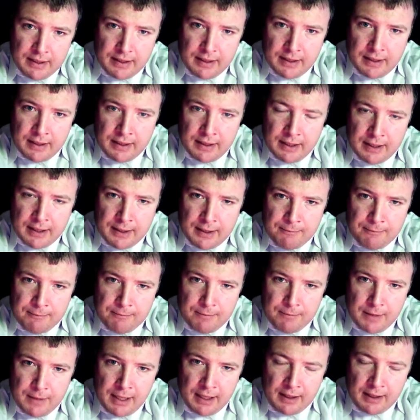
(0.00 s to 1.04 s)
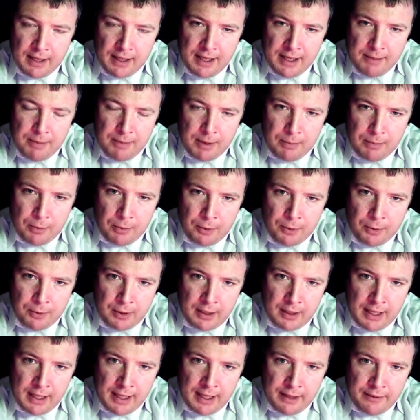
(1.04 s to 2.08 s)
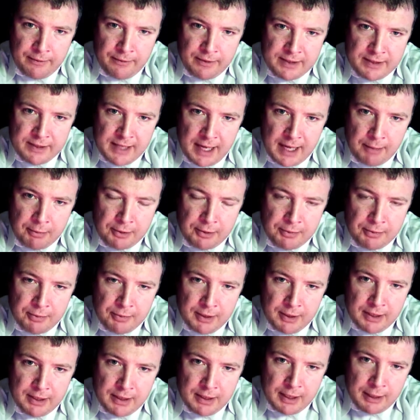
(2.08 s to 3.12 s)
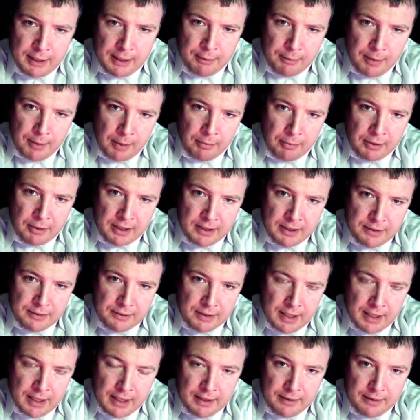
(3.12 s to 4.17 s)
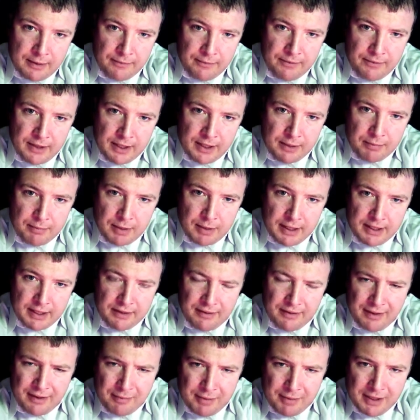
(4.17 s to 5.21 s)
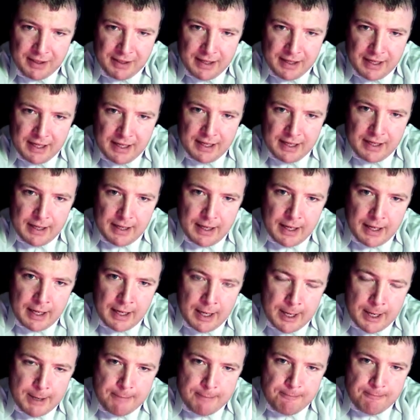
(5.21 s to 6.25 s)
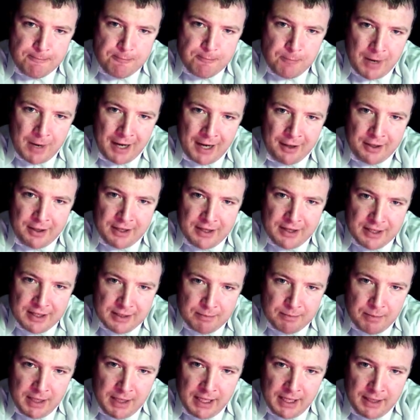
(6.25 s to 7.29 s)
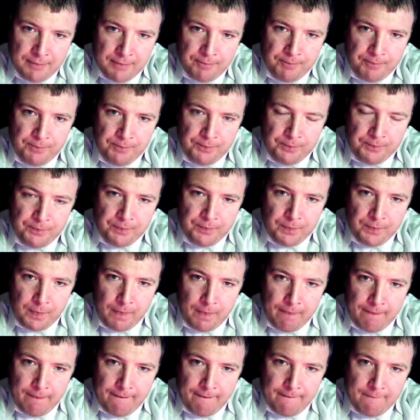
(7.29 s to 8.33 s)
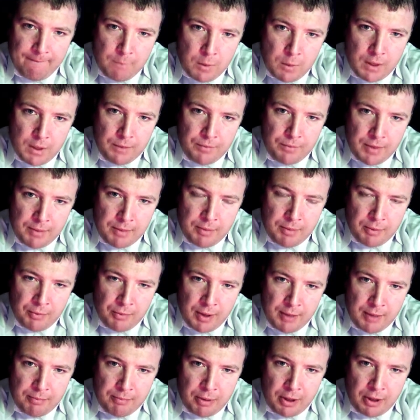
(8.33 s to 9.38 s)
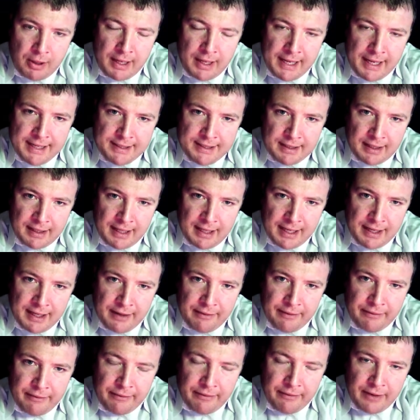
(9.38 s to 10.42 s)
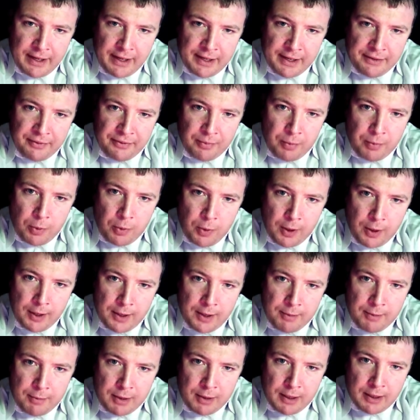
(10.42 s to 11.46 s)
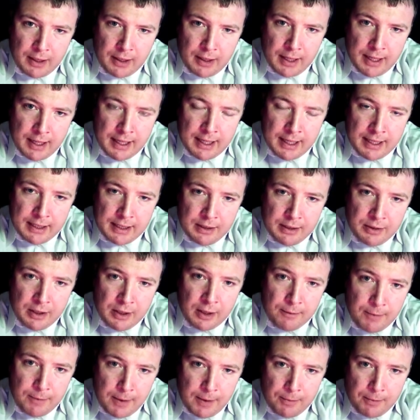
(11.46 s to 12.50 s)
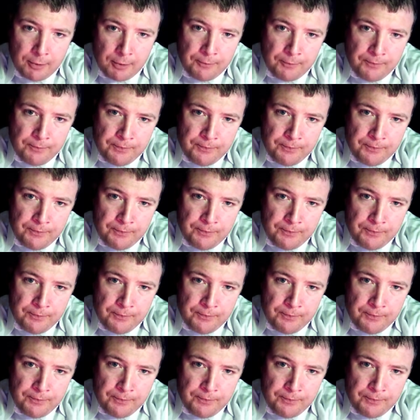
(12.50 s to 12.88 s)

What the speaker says: And a lot of people, a lot of establishment Republicans are kind of dumbfounded by this. I mean, how could this be? Well, I mean, Ron Paul has a lot of support among young people,